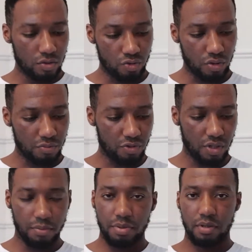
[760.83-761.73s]
drip
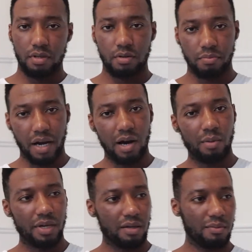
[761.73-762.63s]
drip,
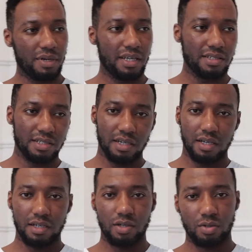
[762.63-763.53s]
Balmain,
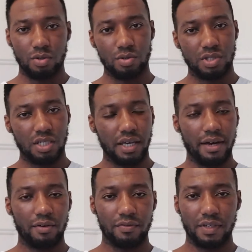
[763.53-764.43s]
Balenciaga, Gucci,
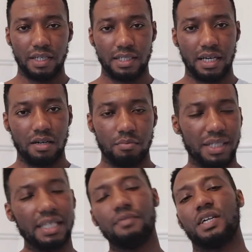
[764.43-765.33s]
LV, and that,
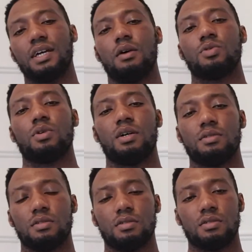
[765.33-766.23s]
but they live in council
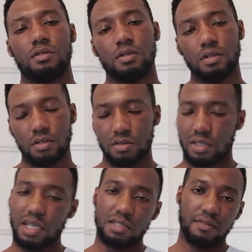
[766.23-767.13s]
houses.
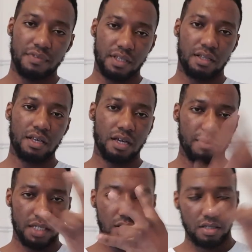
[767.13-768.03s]
That's it for today,
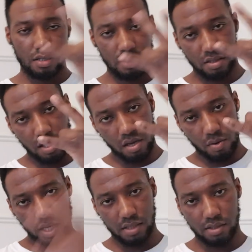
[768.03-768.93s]
man. Stay
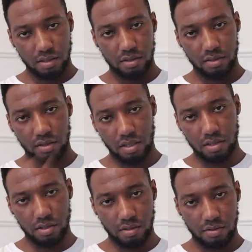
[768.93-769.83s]
wise.
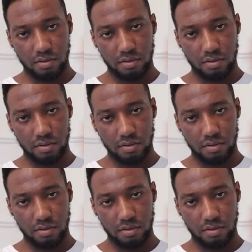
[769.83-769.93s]
done now.